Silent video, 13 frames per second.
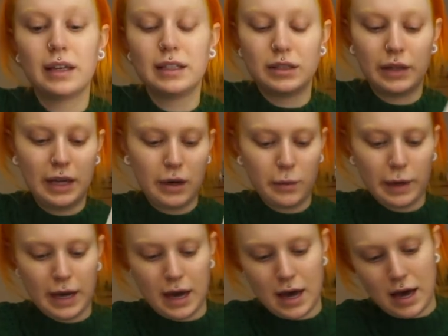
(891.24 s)
Okay, so here we
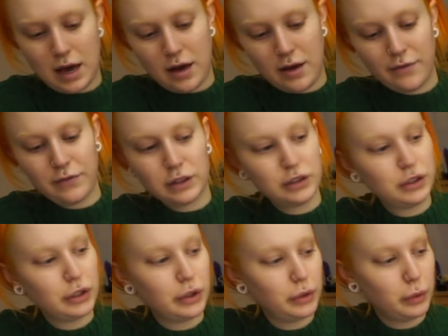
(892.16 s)
have
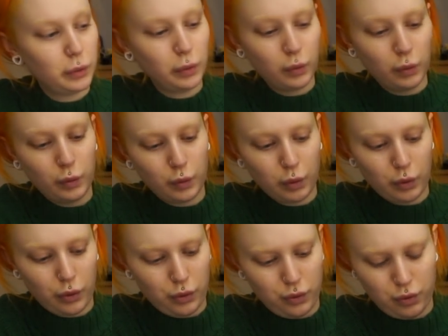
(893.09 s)
two
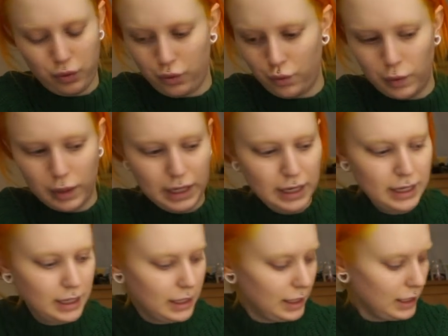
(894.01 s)

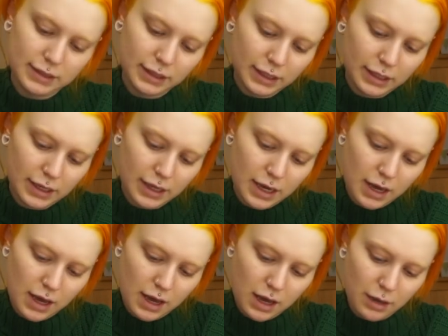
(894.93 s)
3.
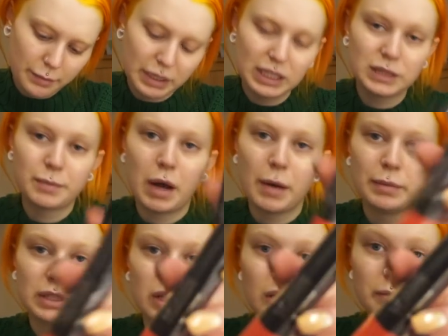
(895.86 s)
The Peach Pop
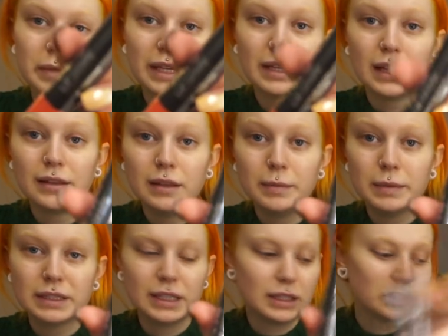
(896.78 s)
Sculpting
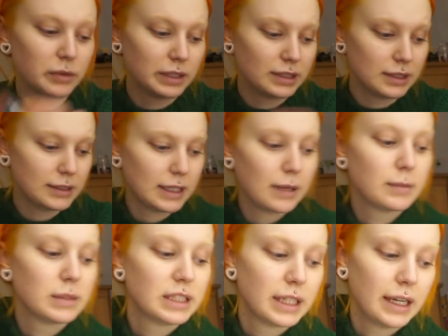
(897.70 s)
Lipstick, so it's the same
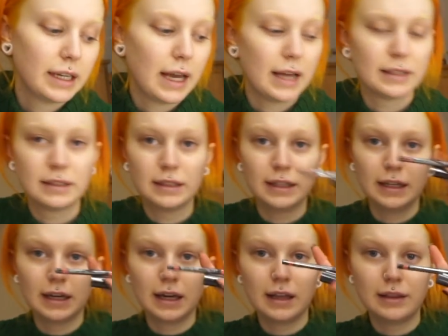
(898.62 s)
shade as
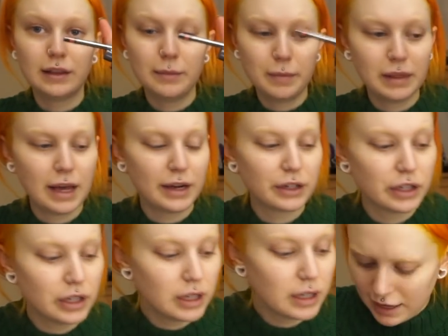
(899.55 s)
the lip liner.